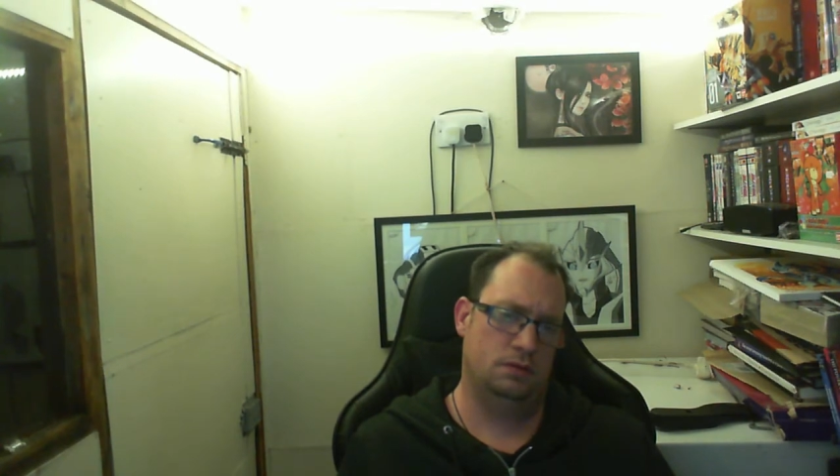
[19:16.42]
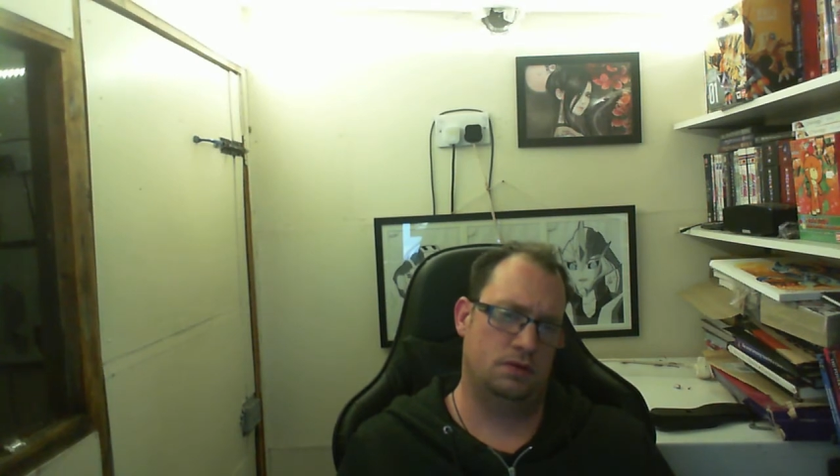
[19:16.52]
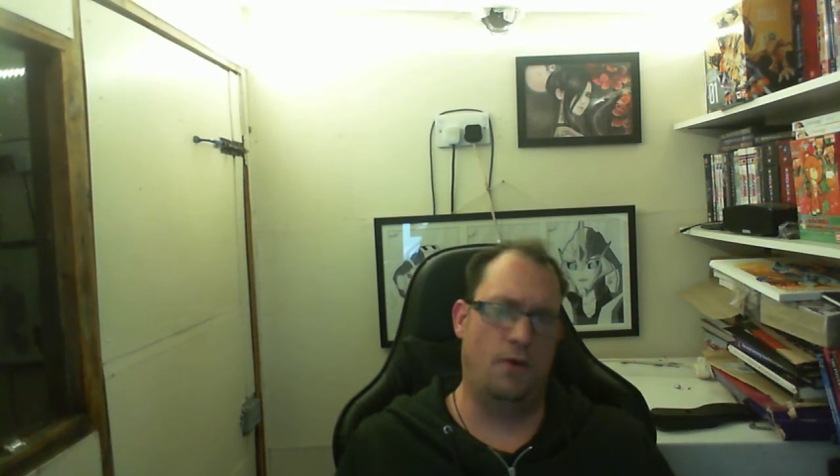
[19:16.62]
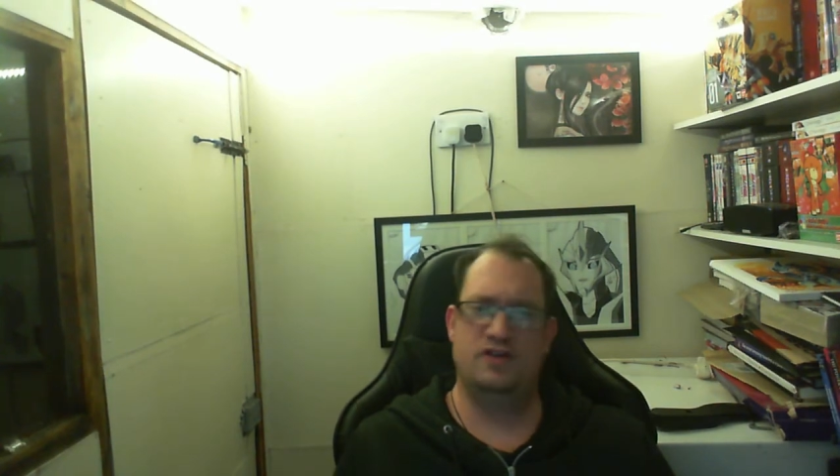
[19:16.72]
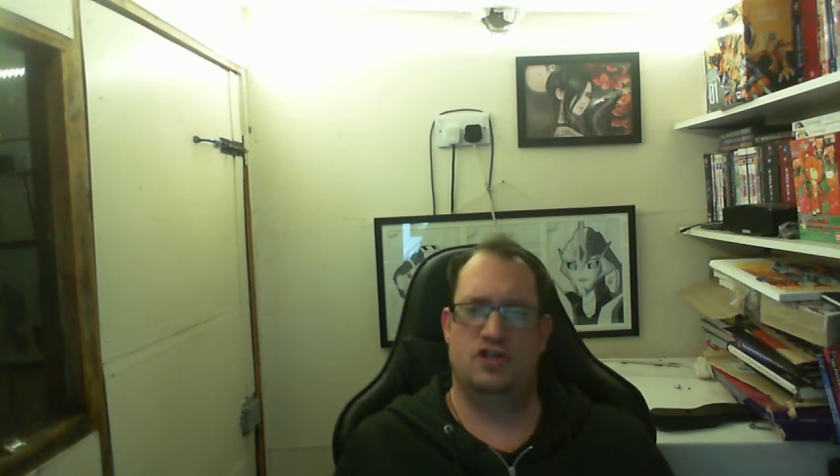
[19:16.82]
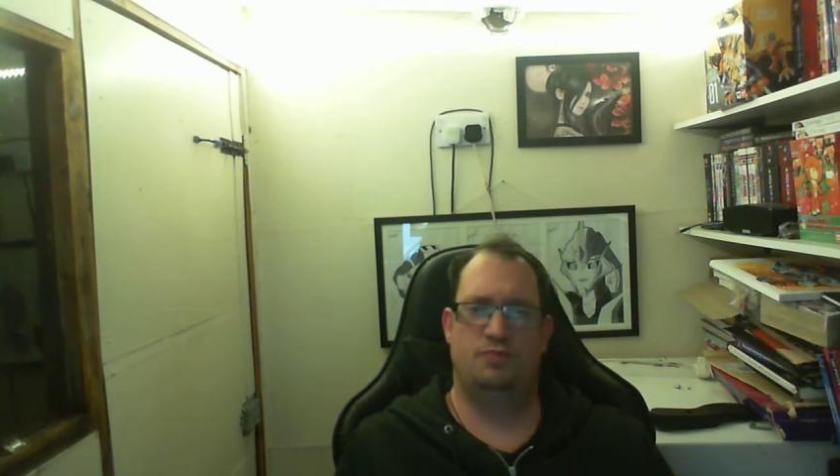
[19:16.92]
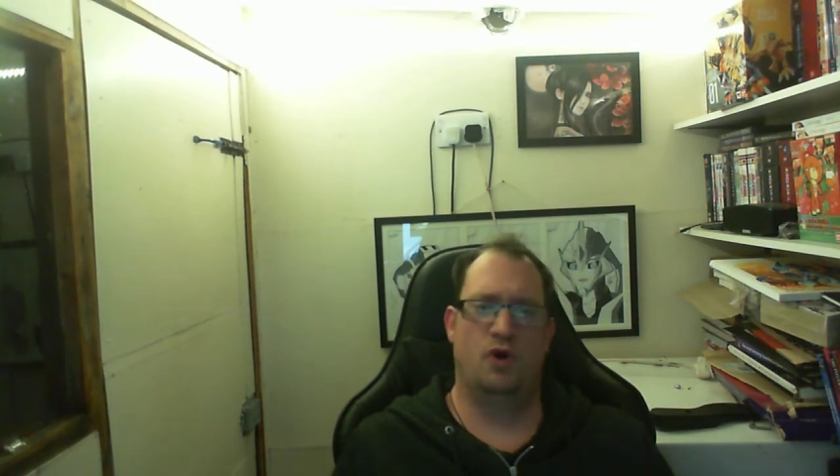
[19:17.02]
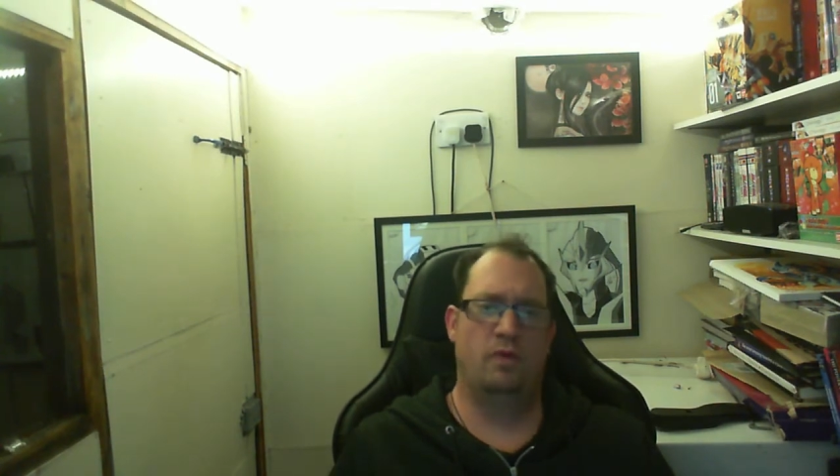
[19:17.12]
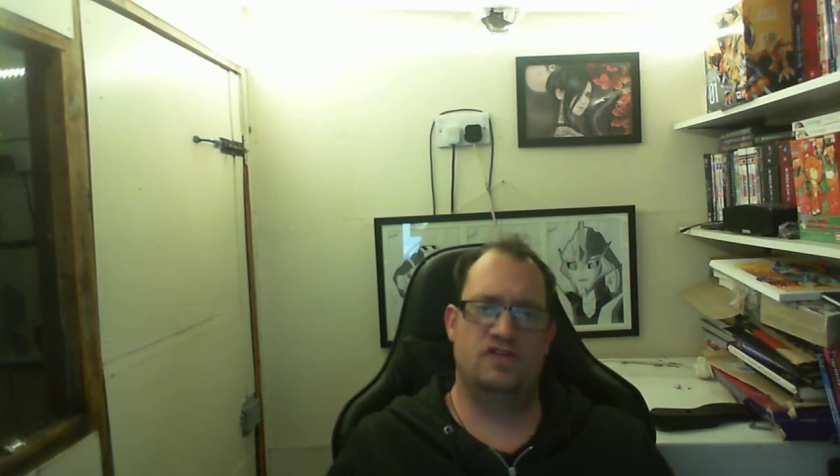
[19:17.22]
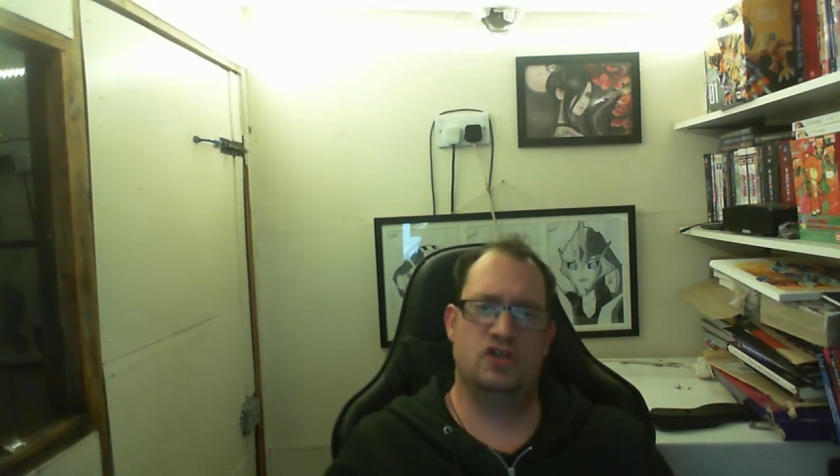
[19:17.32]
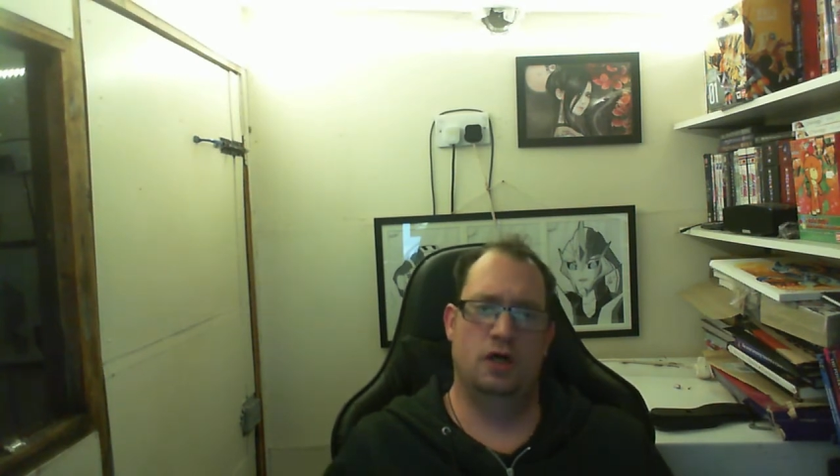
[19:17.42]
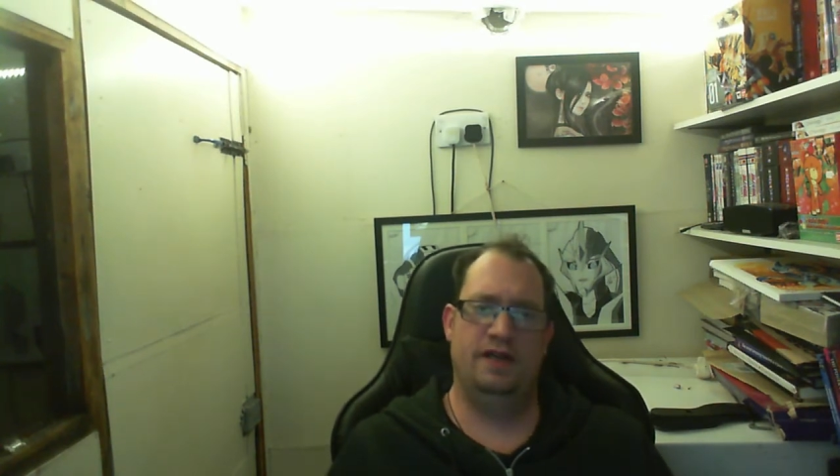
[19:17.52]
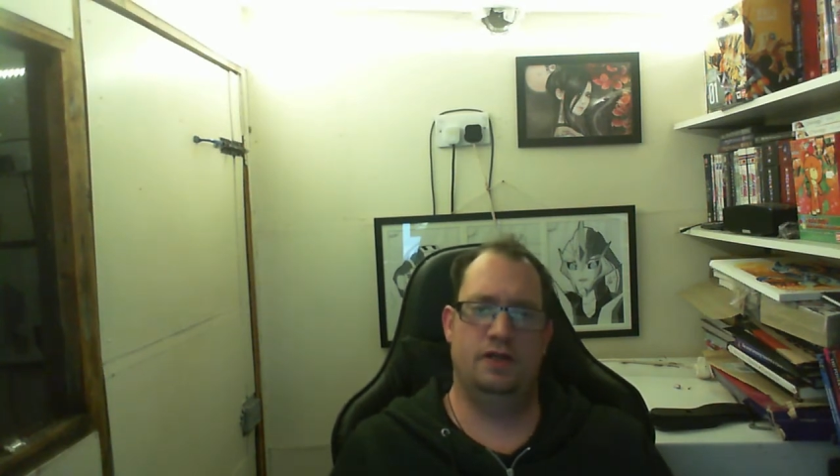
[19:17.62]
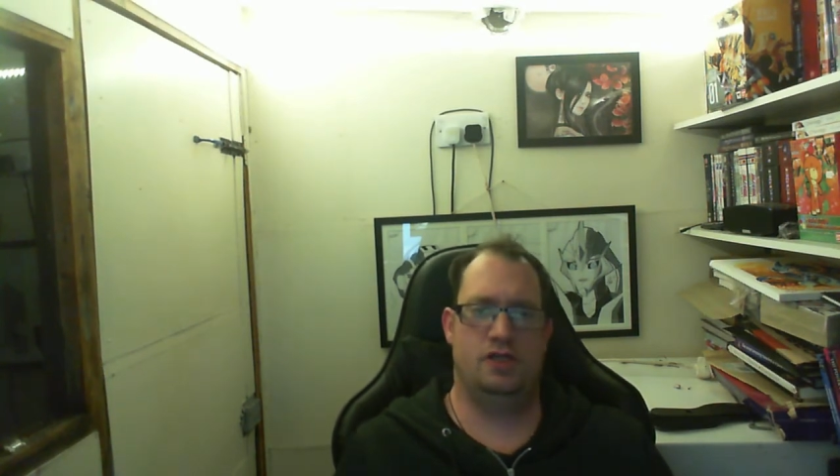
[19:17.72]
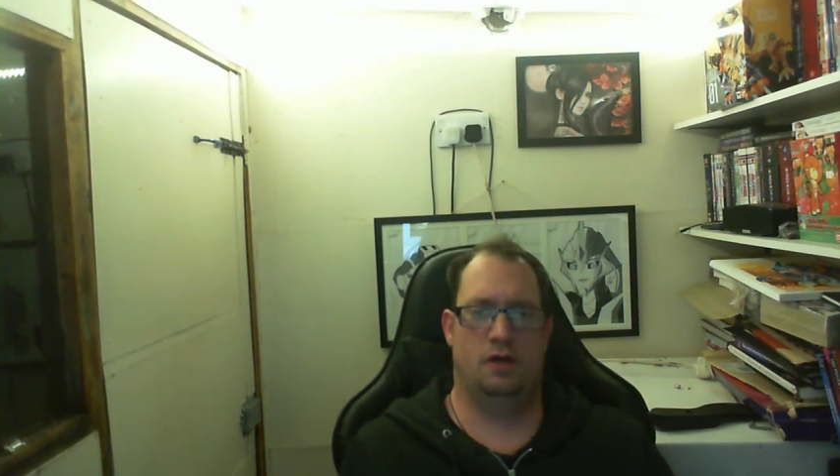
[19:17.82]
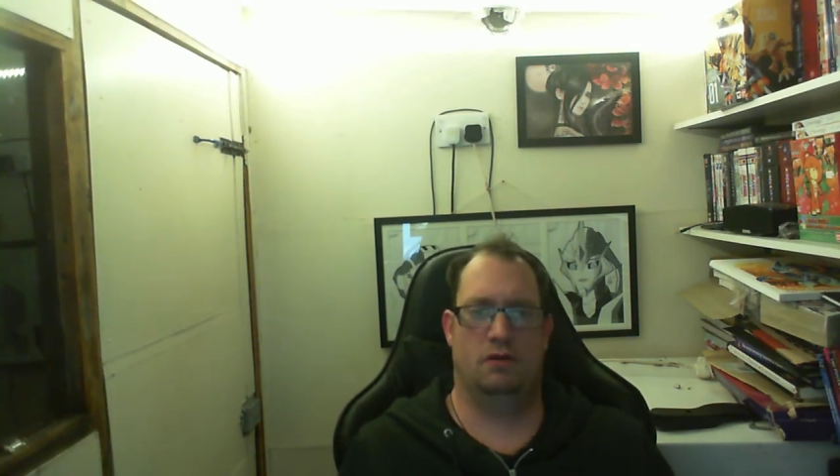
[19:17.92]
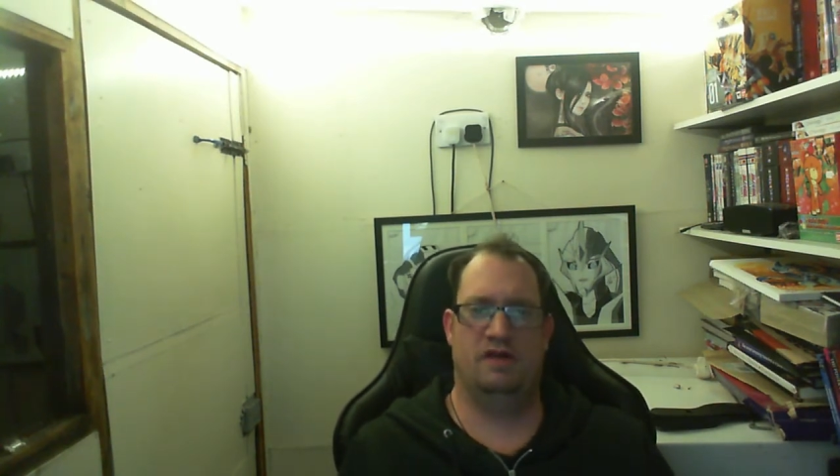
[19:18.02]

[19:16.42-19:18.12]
going to the pub with Tony and John.